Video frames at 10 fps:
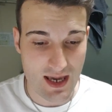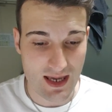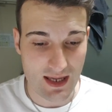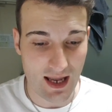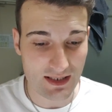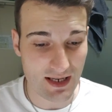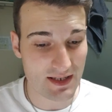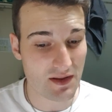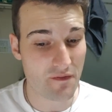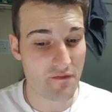Kante
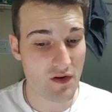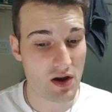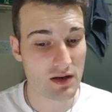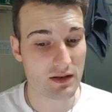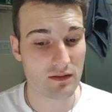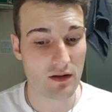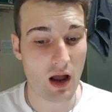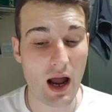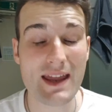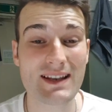is the third
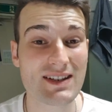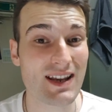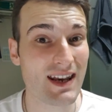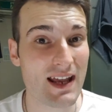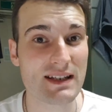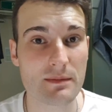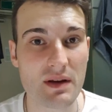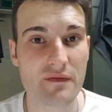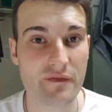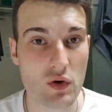highest selected
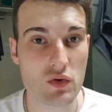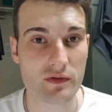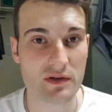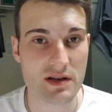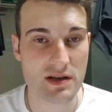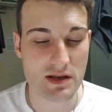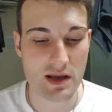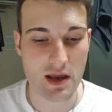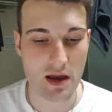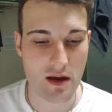midfielder in
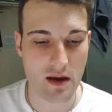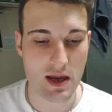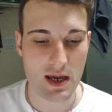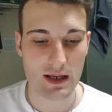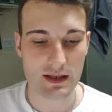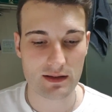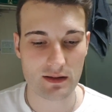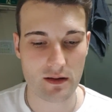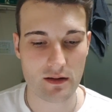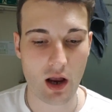the
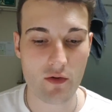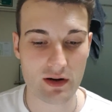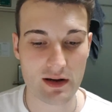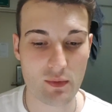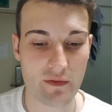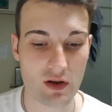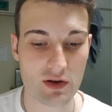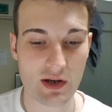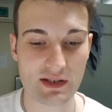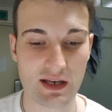currently, with a
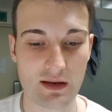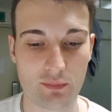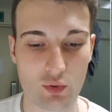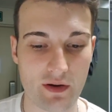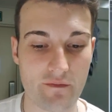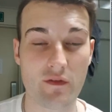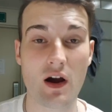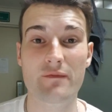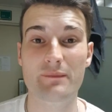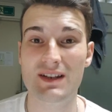
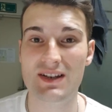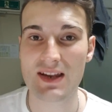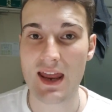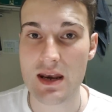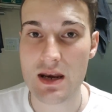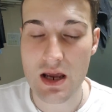19.5%.